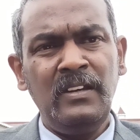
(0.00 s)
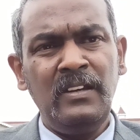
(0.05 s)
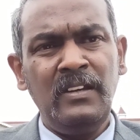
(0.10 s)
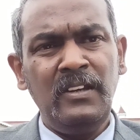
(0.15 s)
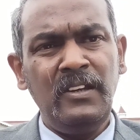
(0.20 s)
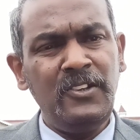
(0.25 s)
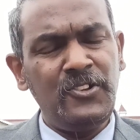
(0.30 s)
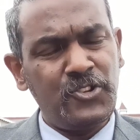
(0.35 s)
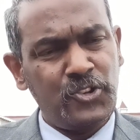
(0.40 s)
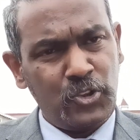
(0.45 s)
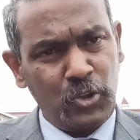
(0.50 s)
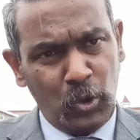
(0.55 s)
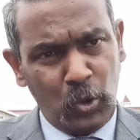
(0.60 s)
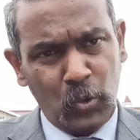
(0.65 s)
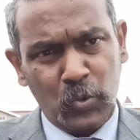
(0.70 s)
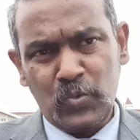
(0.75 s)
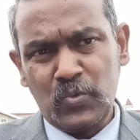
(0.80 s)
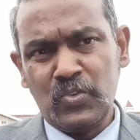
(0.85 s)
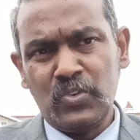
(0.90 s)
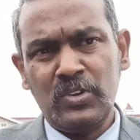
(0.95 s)
it
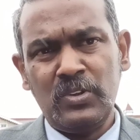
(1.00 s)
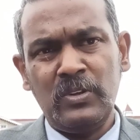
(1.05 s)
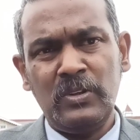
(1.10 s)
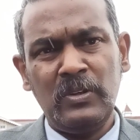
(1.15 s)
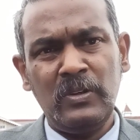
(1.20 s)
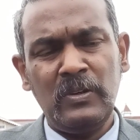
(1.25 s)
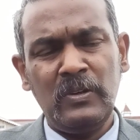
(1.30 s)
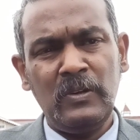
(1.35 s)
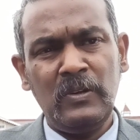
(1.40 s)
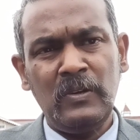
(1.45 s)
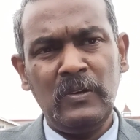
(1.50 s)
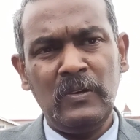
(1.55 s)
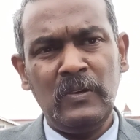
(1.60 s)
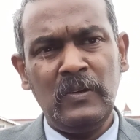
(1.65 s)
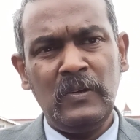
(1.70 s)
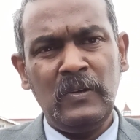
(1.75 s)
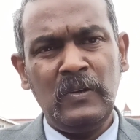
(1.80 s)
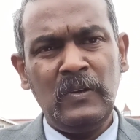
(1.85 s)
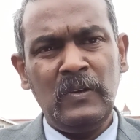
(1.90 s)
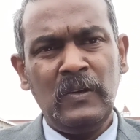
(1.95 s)
shows
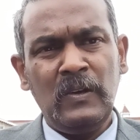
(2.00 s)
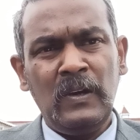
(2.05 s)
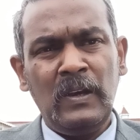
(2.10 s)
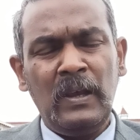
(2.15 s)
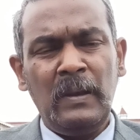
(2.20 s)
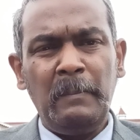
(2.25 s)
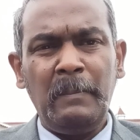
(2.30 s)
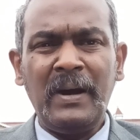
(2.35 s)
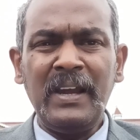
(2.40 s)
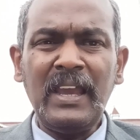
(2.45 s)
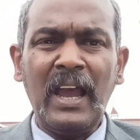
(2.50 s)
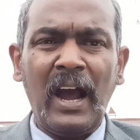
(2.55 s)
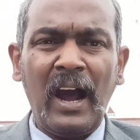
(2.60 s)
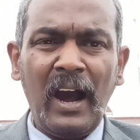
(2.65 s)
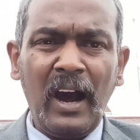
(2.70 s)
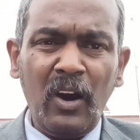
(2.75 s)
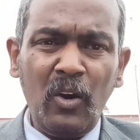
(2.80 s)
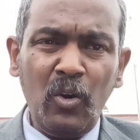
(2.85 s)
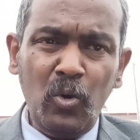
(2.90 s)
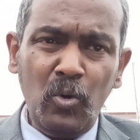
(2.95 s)
by
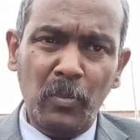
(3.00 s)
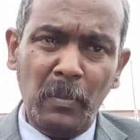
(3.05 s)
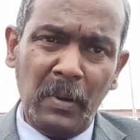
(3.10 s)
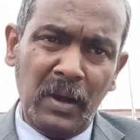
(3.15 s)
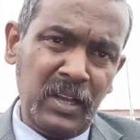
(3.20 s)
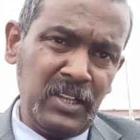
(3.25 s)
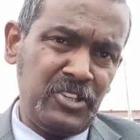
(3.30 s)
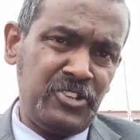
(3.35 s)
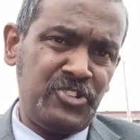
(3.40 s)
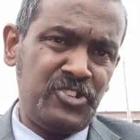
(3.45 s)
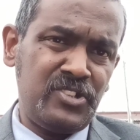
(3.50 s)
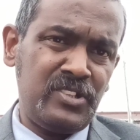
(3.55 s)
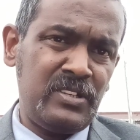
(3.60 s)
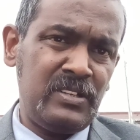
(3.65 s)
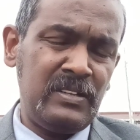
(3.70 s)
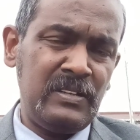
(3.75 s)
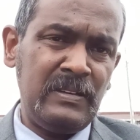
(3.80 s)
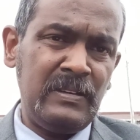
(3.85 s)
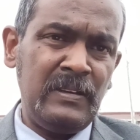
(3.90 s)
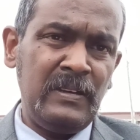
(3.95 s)
how much
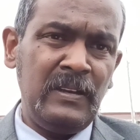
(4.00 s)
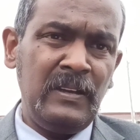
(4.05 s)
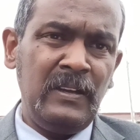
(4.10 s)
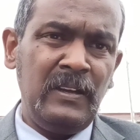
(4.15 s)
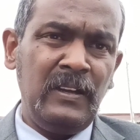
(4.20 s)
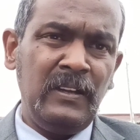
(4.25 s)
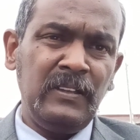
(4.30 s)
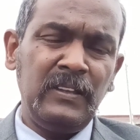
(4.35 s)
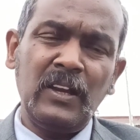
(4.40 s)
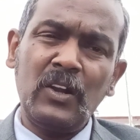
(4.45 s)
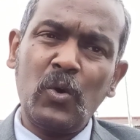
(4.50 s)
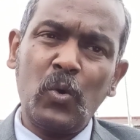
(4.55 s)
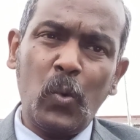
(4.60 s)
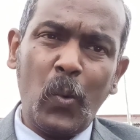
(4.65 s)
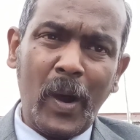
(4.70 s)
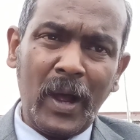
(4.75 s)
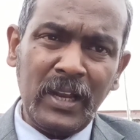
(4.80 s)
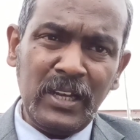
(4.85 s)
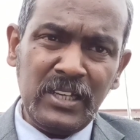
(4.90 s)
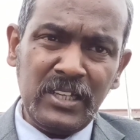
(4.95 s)
the
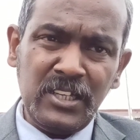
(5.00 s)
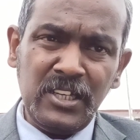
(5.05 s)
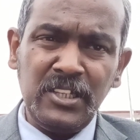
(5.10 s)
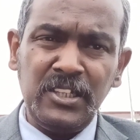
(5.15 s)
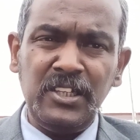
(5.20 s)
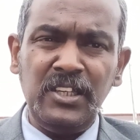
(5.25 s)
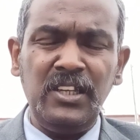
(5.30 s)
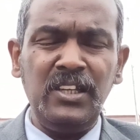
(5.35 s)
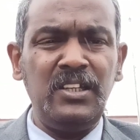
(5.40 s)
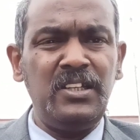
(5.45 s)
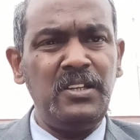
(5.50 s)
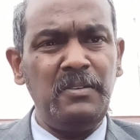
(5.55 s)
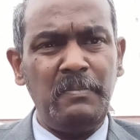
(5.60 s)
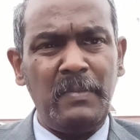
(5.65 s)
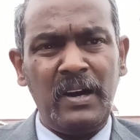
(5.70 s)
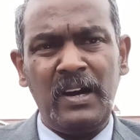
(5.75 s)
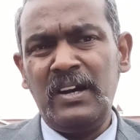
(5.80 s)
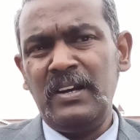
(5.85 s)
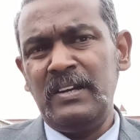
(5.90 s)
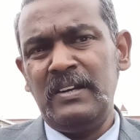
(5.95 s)
quantity
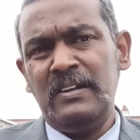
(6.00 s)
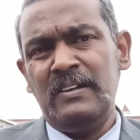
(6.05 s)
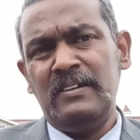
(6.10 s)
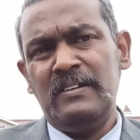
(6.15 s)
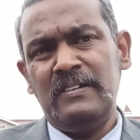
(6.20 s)
demand